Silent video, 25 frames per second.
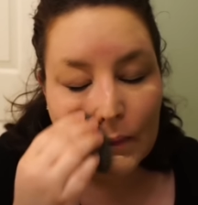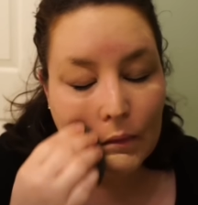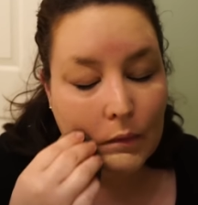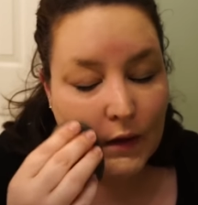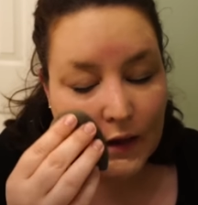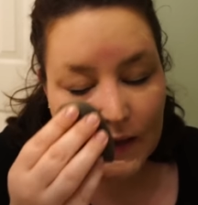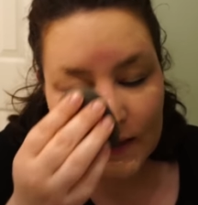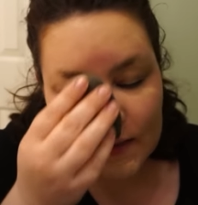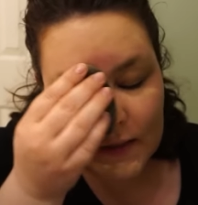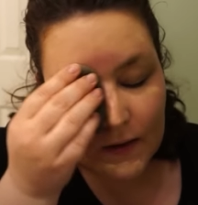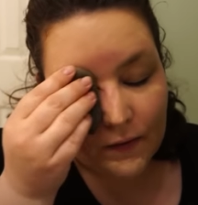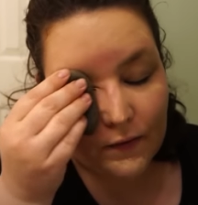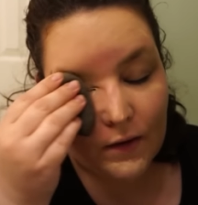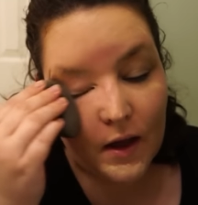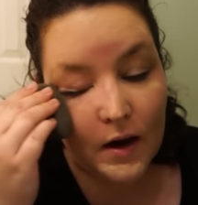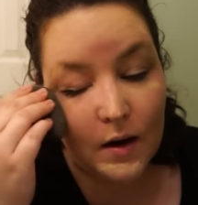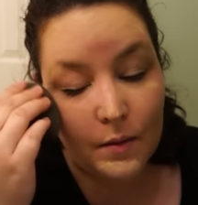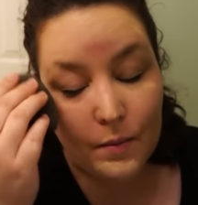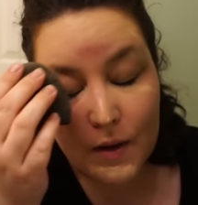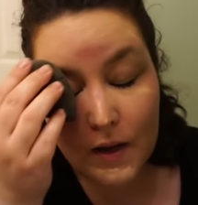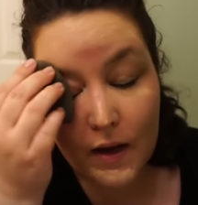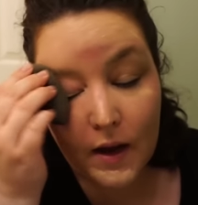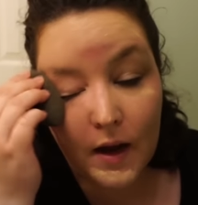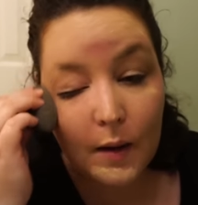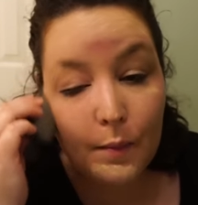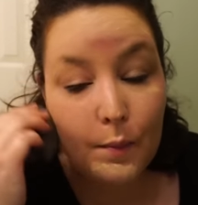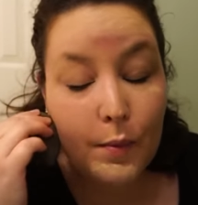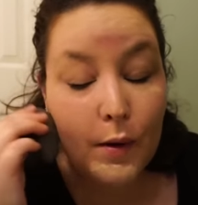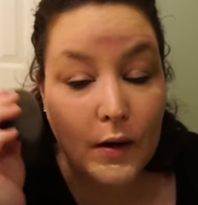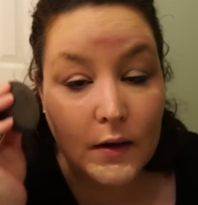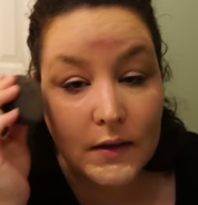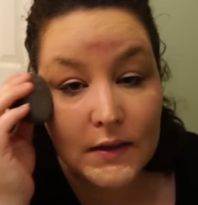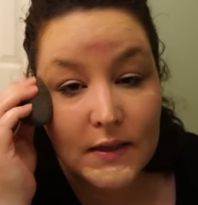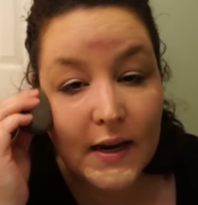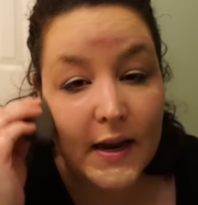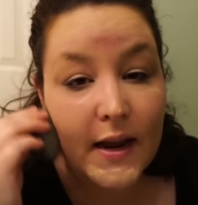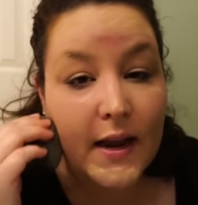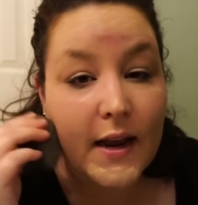because I've got to be up
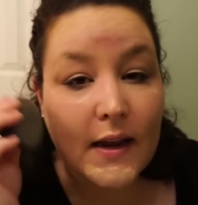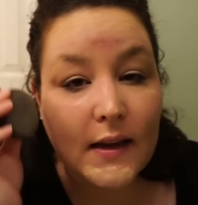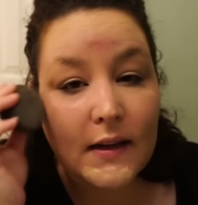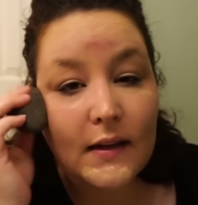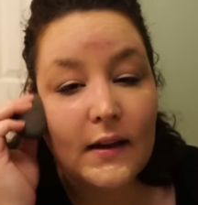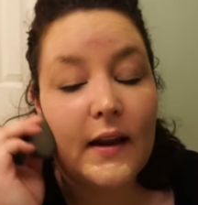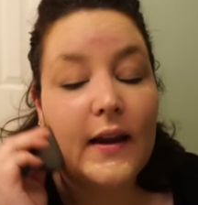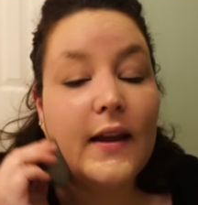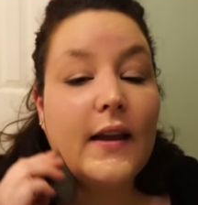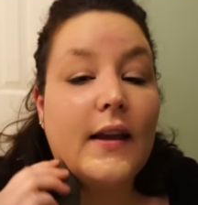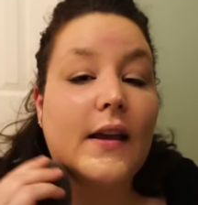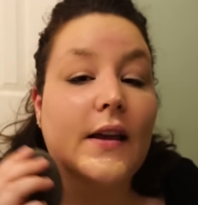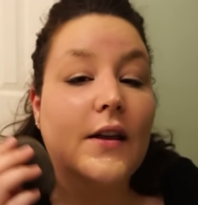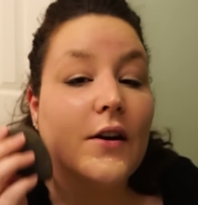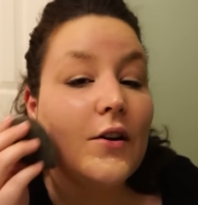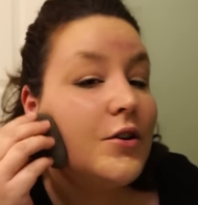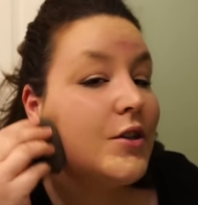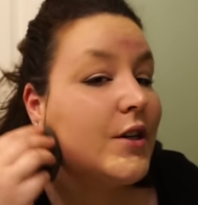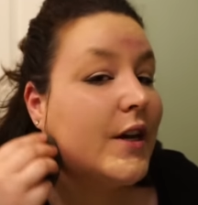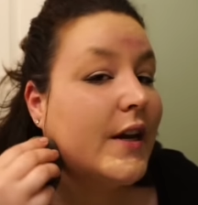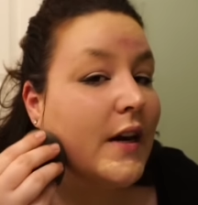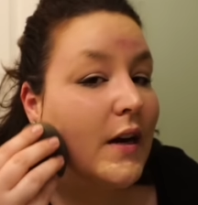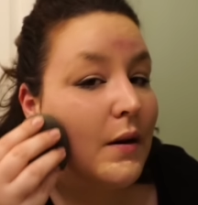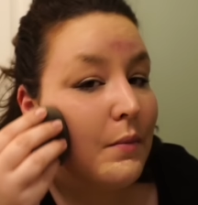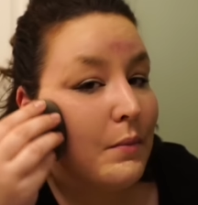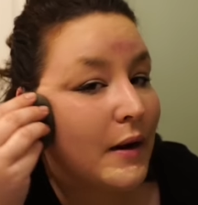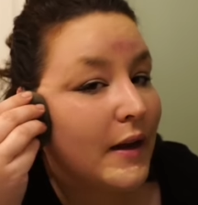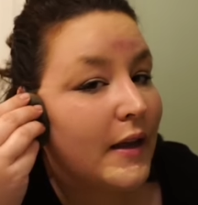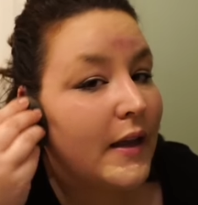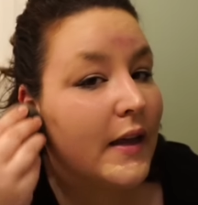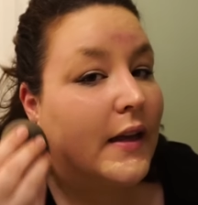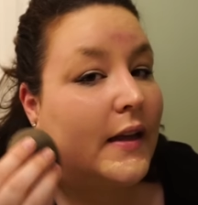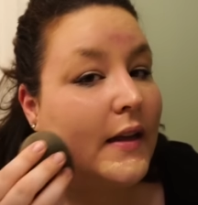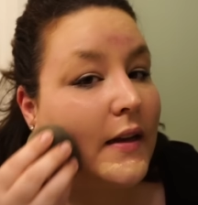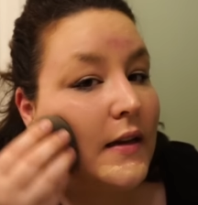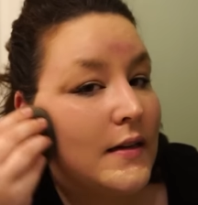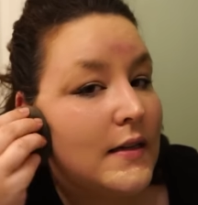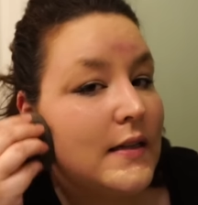all day and like entertaining my
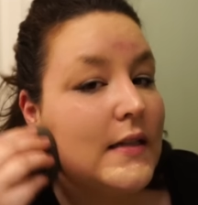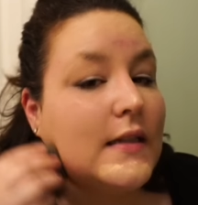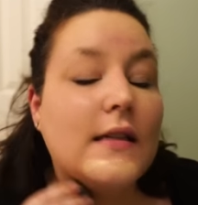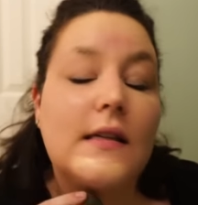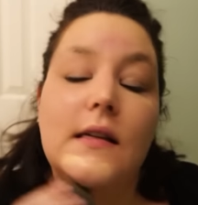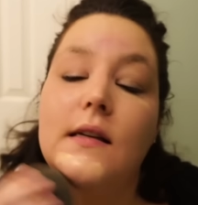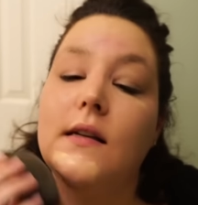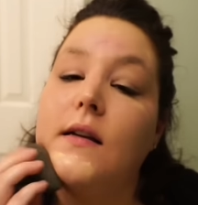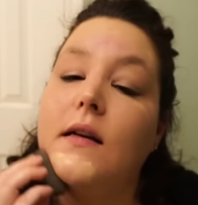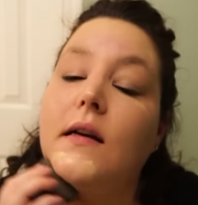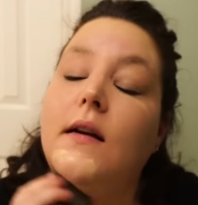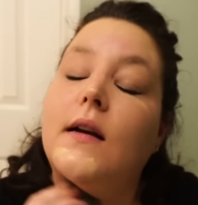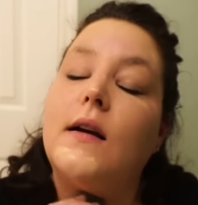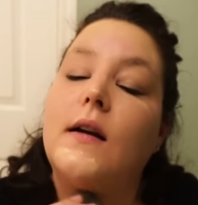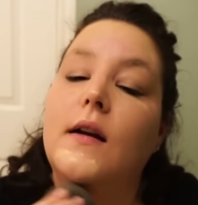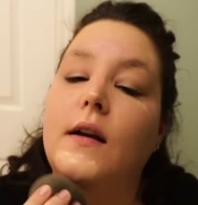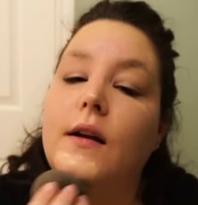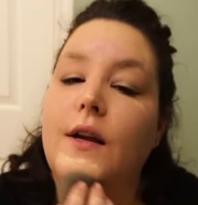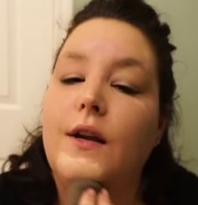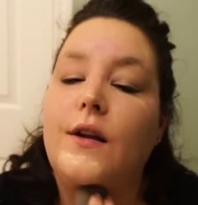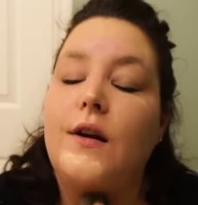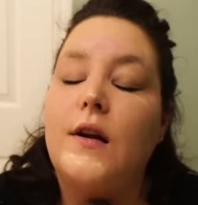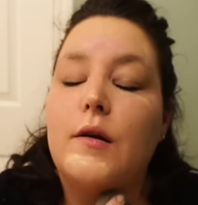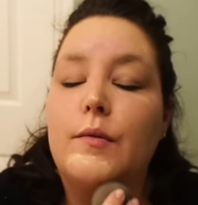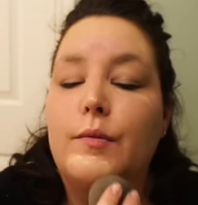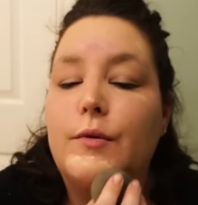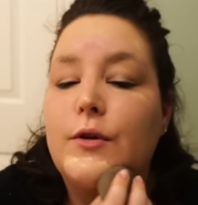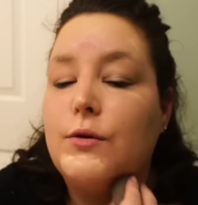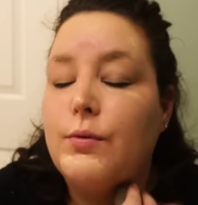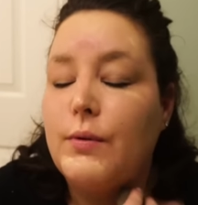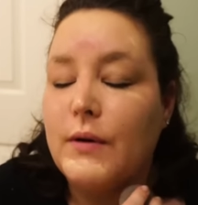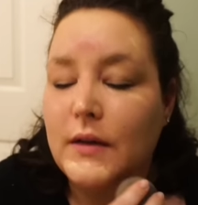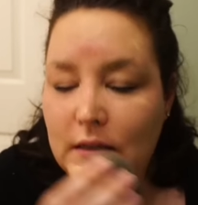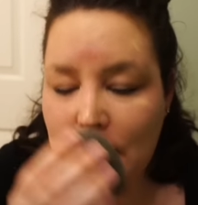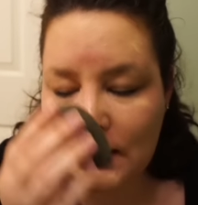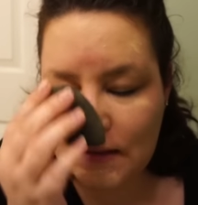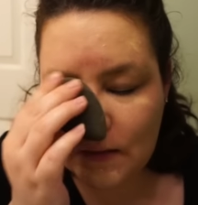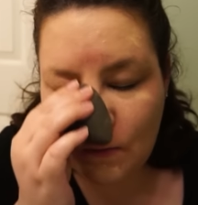kids, you know,
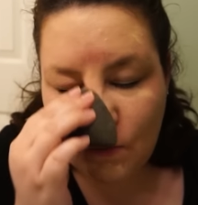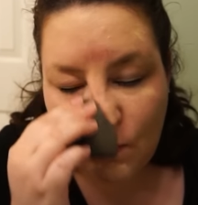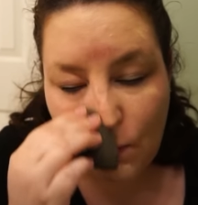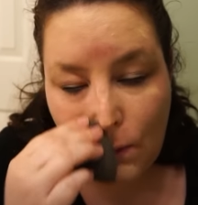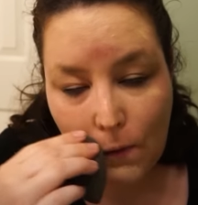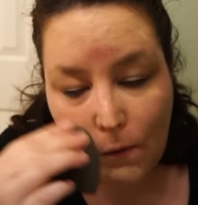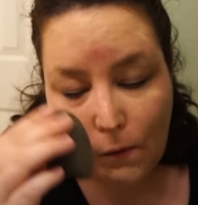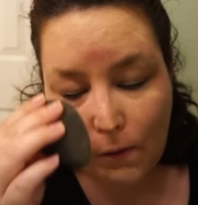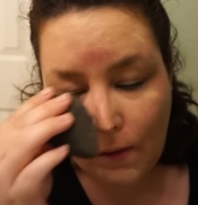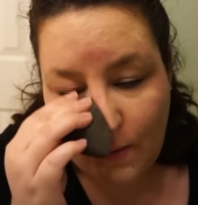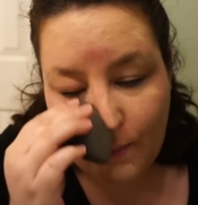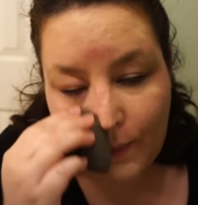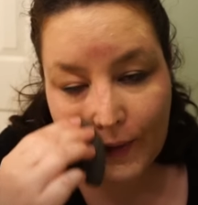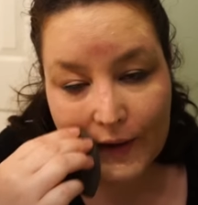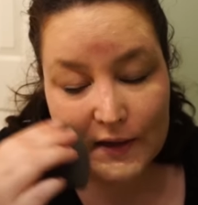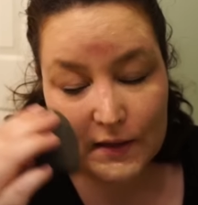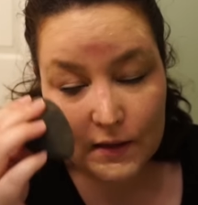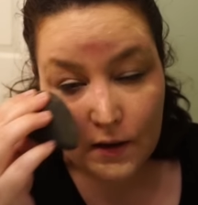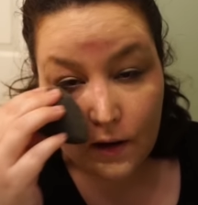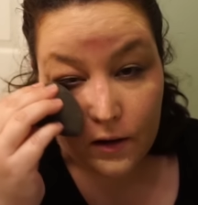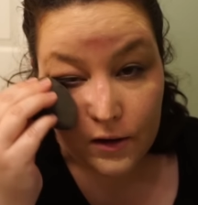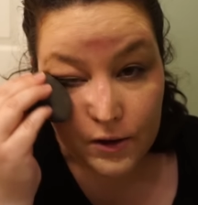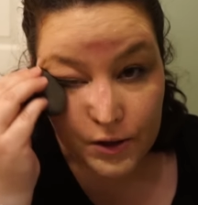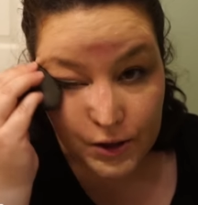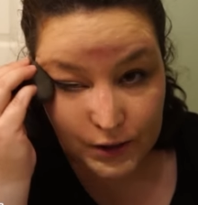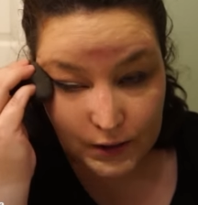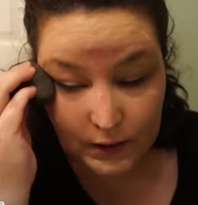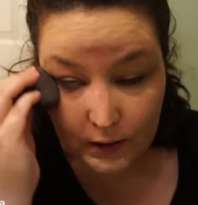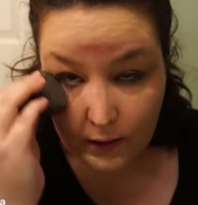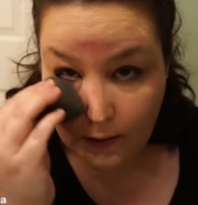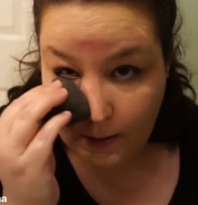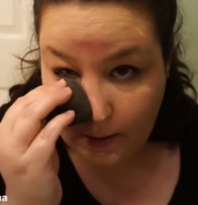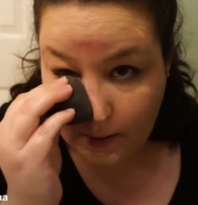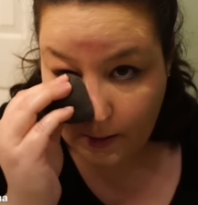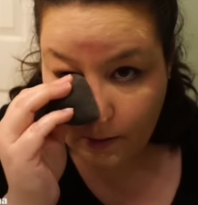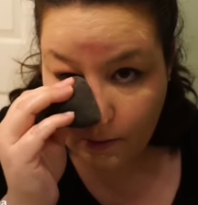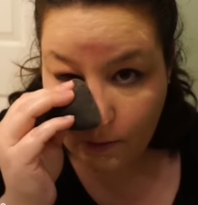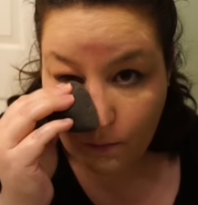between school and my daughter's still
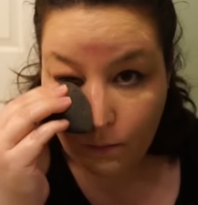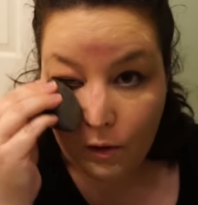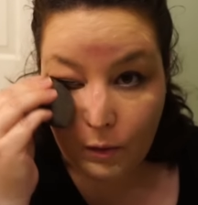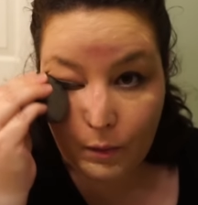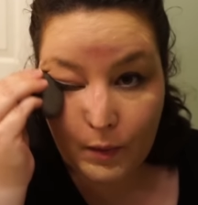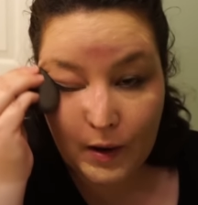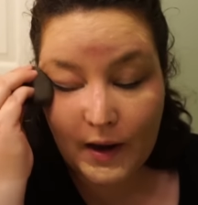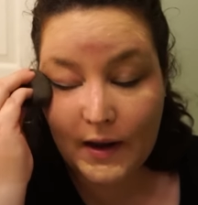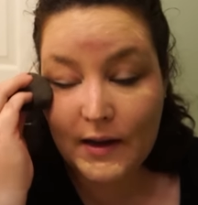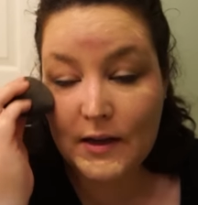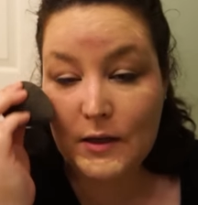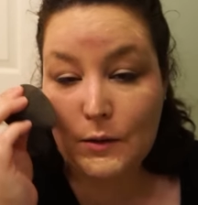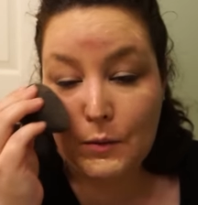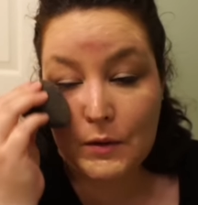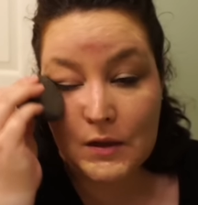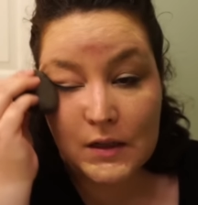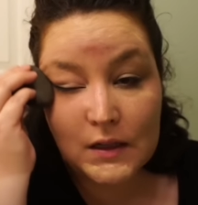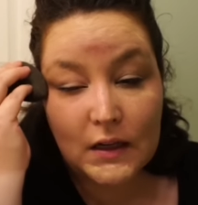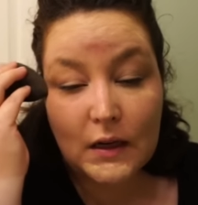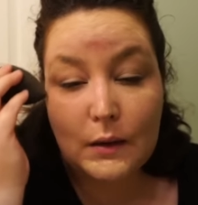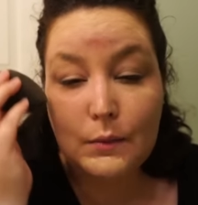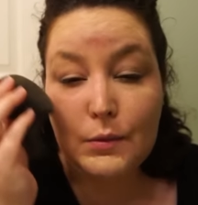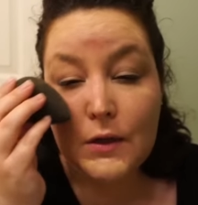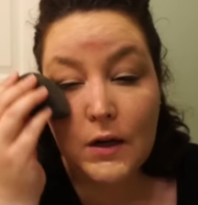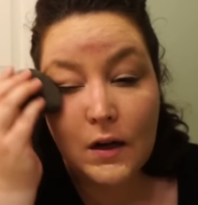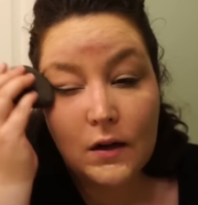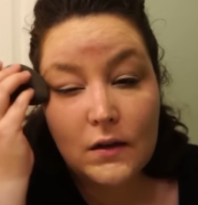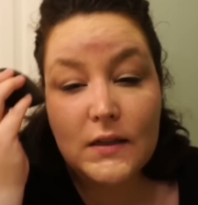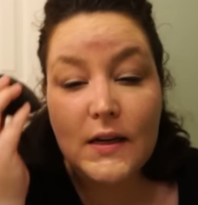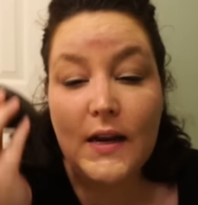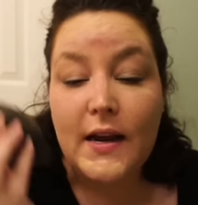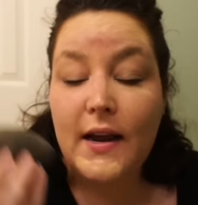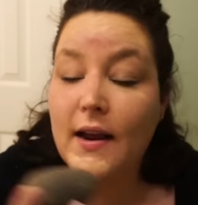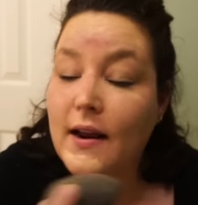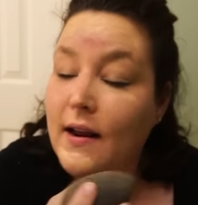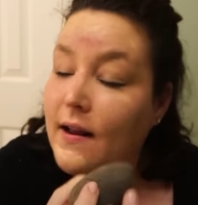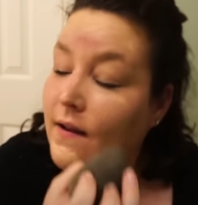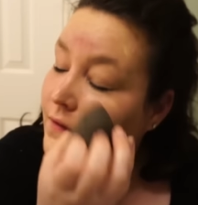at home while my husband sleeps all day.